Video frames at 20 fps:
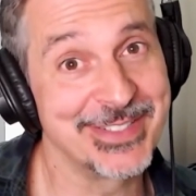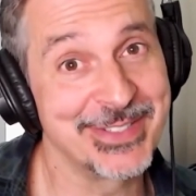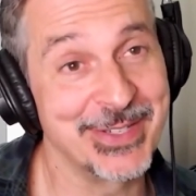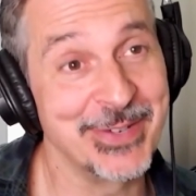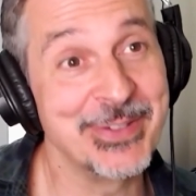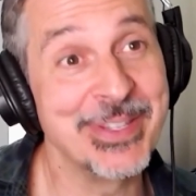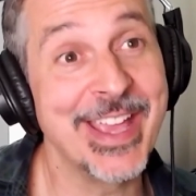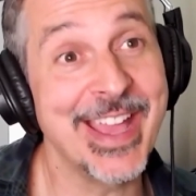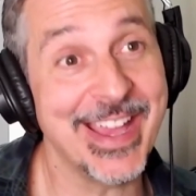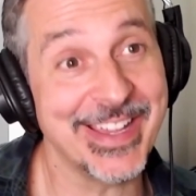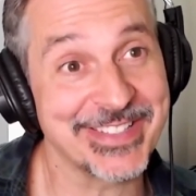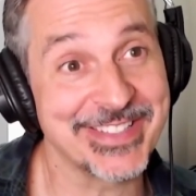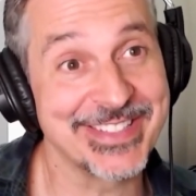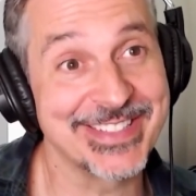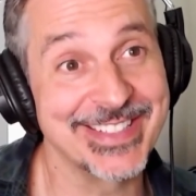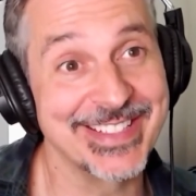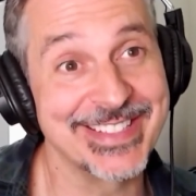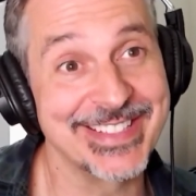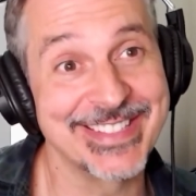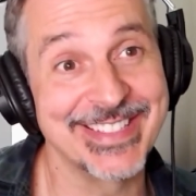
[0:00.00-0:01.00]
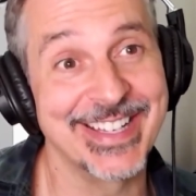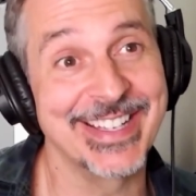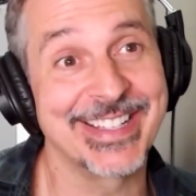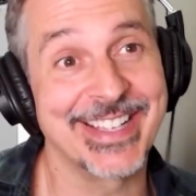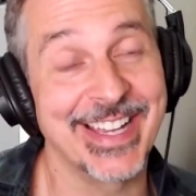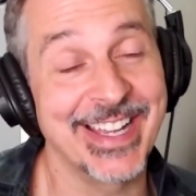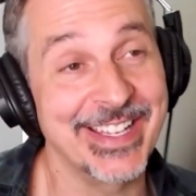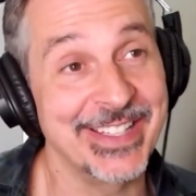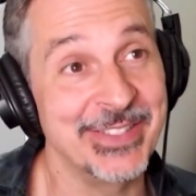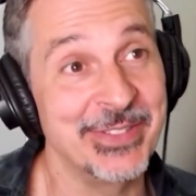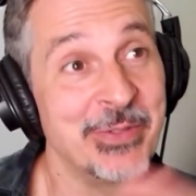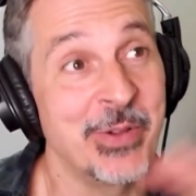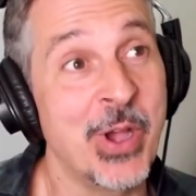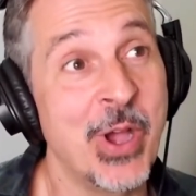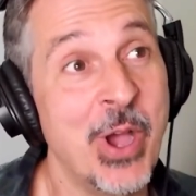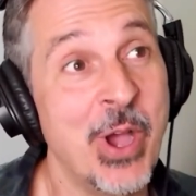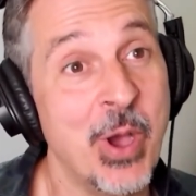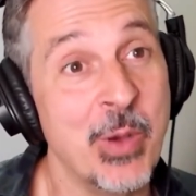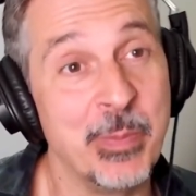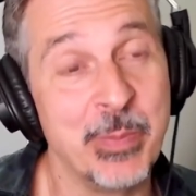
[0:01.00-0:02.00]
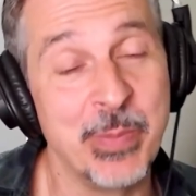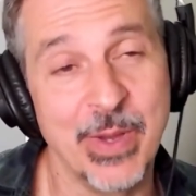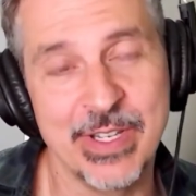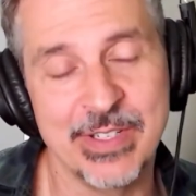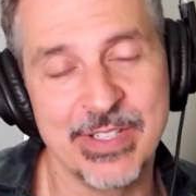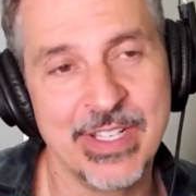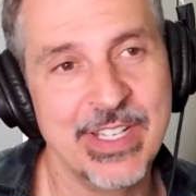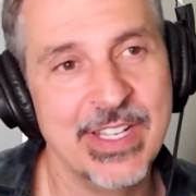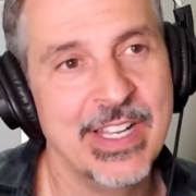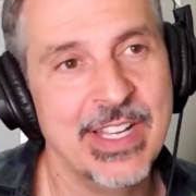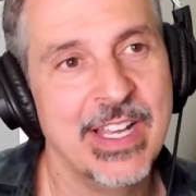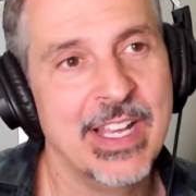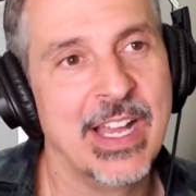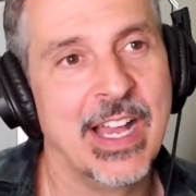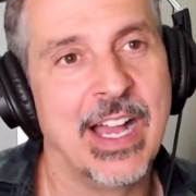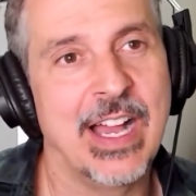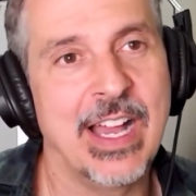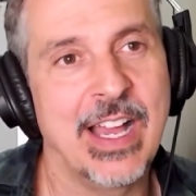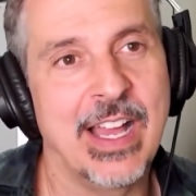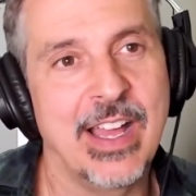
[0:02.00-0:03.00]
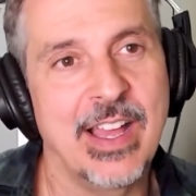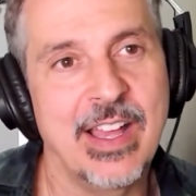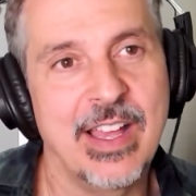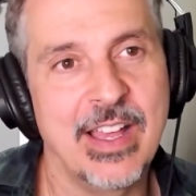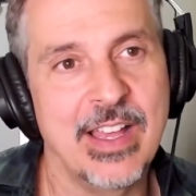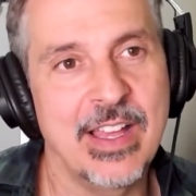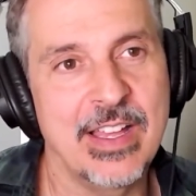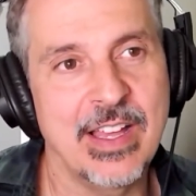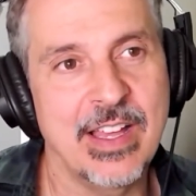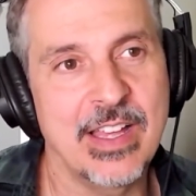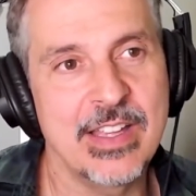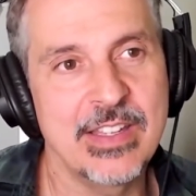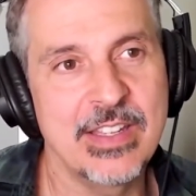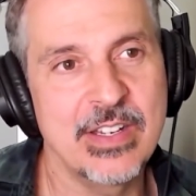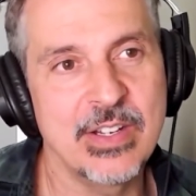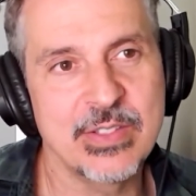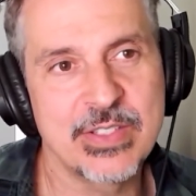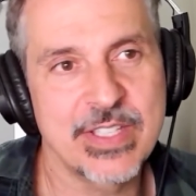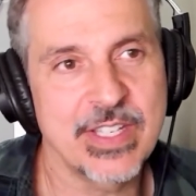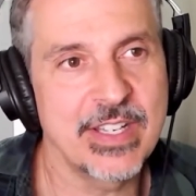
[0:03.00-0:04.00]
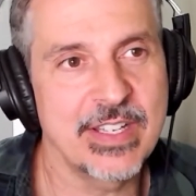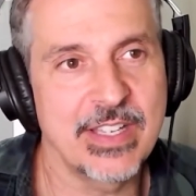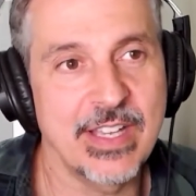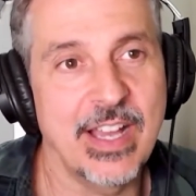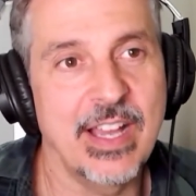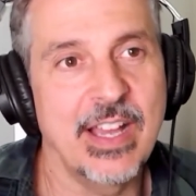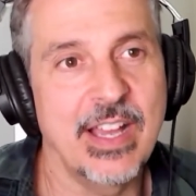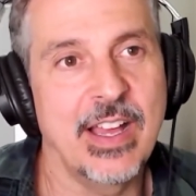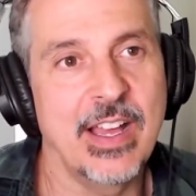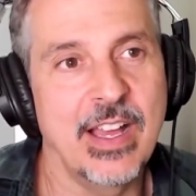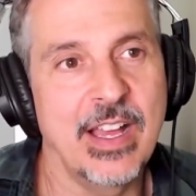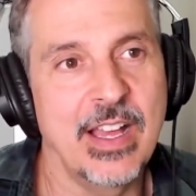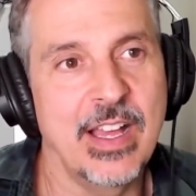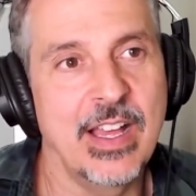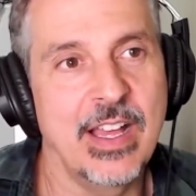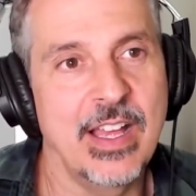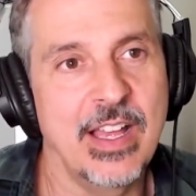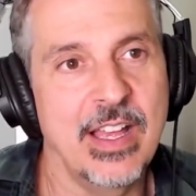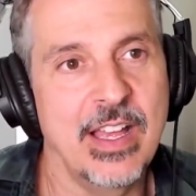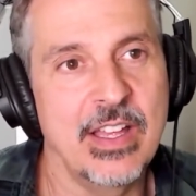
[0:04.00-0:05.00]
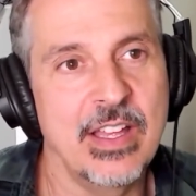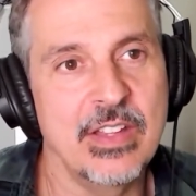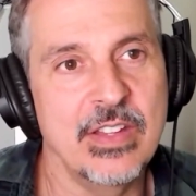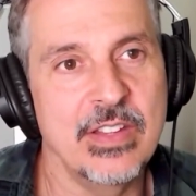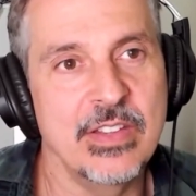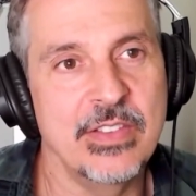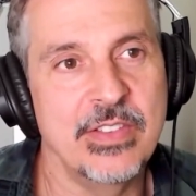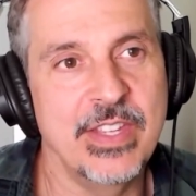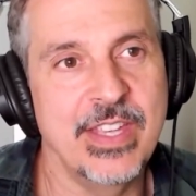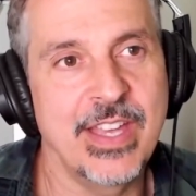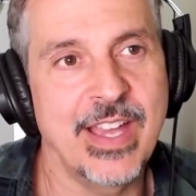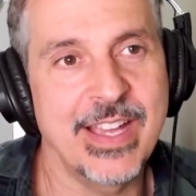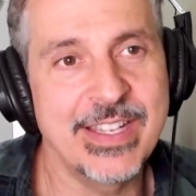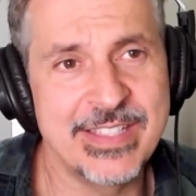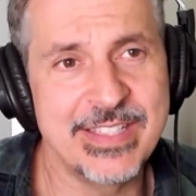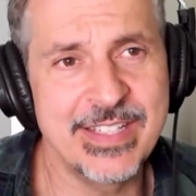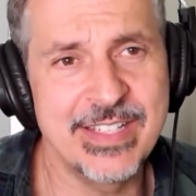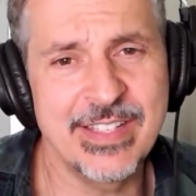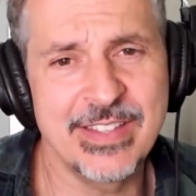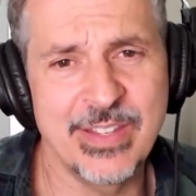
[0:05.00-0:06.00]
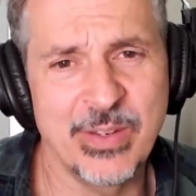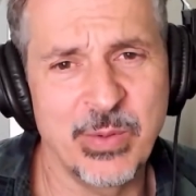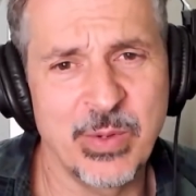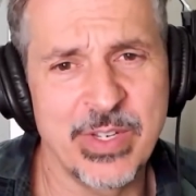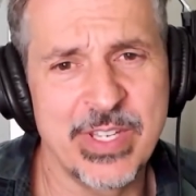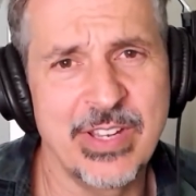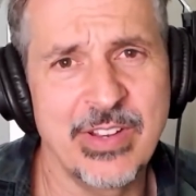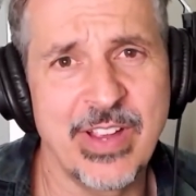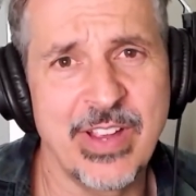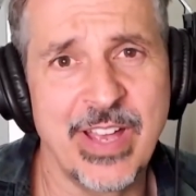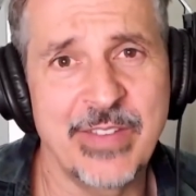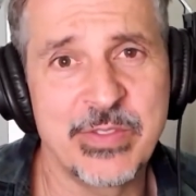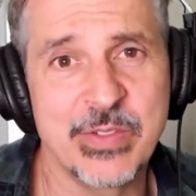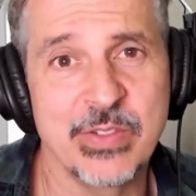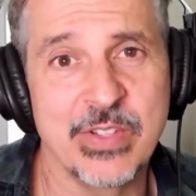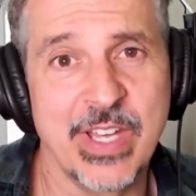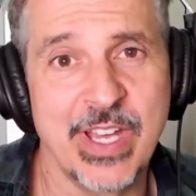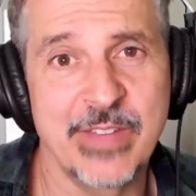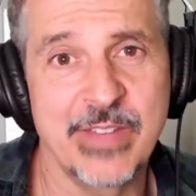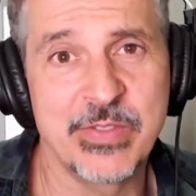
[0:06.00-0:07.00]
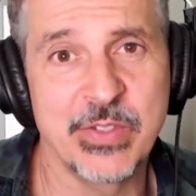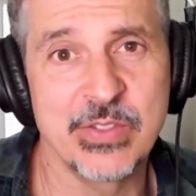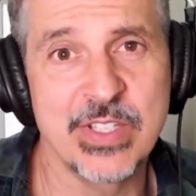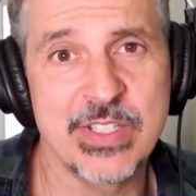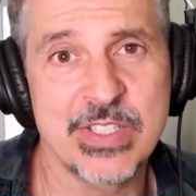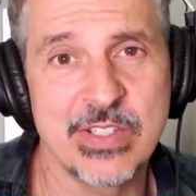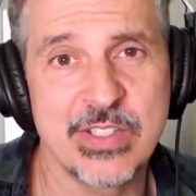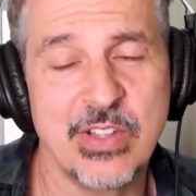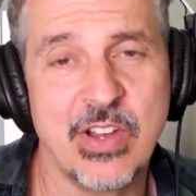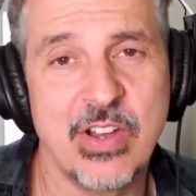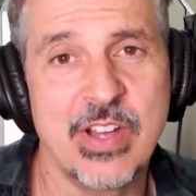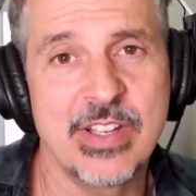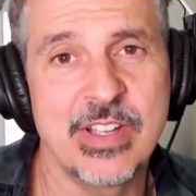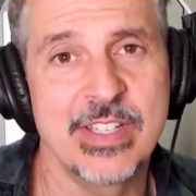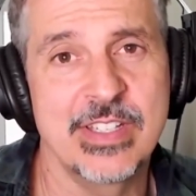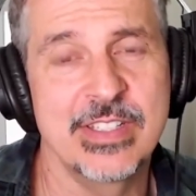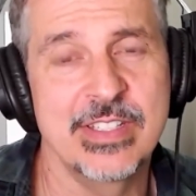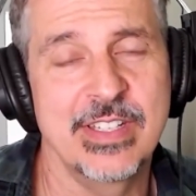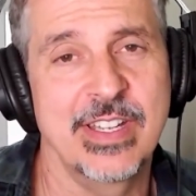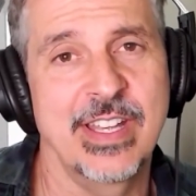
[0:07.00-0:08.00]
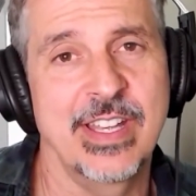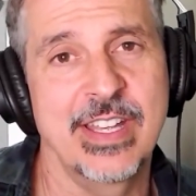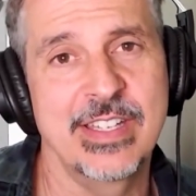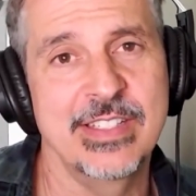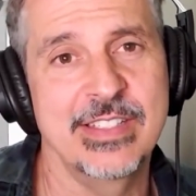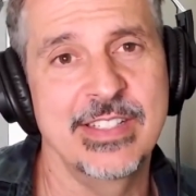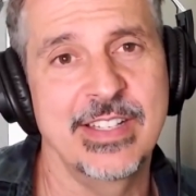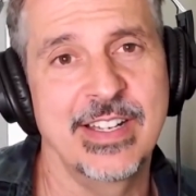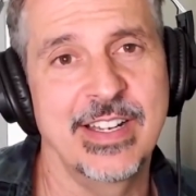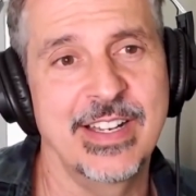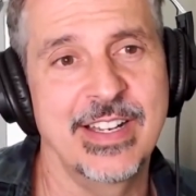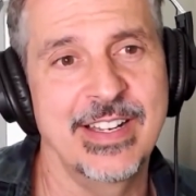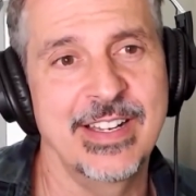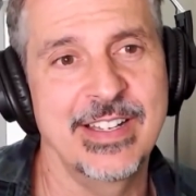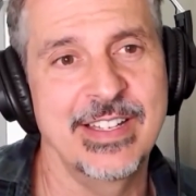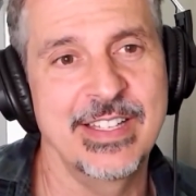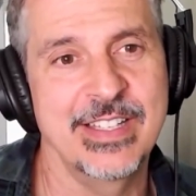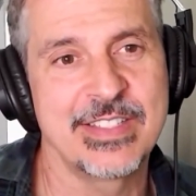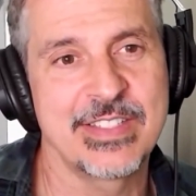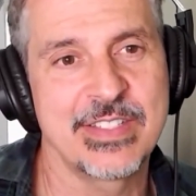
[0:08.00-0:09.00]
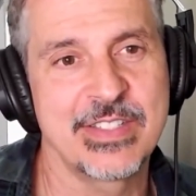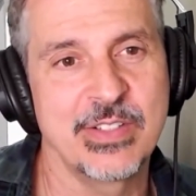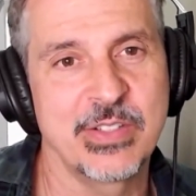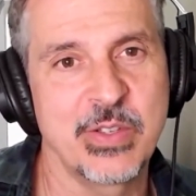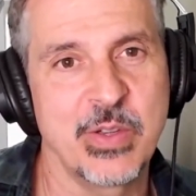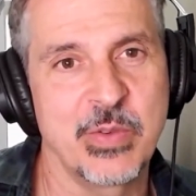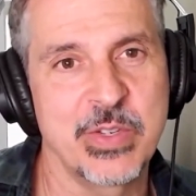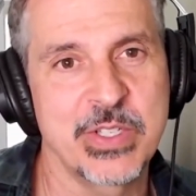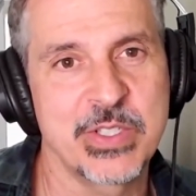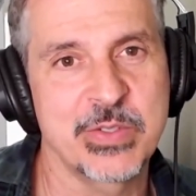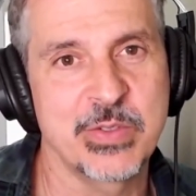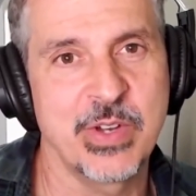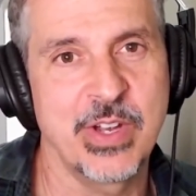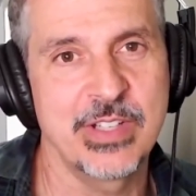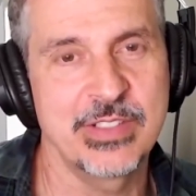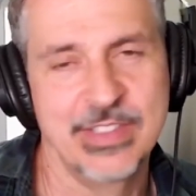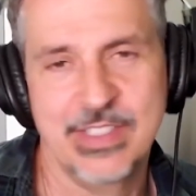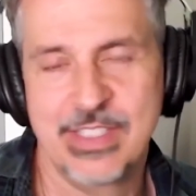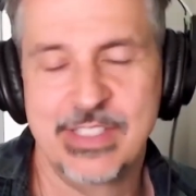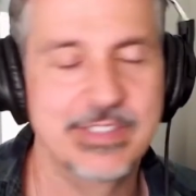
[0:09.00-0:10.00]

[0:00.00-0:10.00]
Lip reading: So yes, it's like, you hope, but, it's like the idea that we're here after this long and it's still going strong.